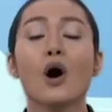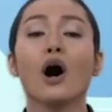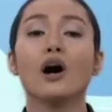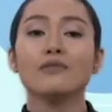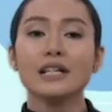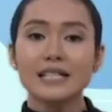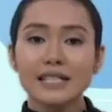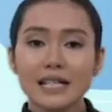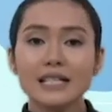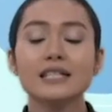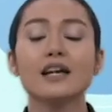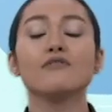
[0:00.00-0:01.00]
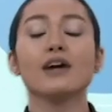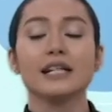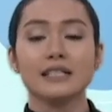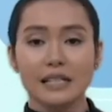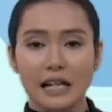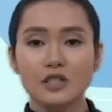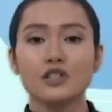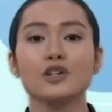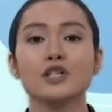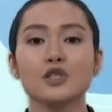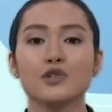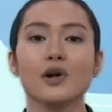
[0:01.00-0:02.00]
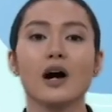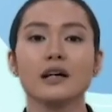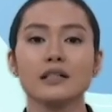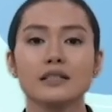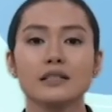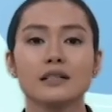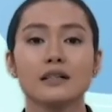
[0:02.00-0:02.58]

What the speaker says: of addictive and dangerous drugs.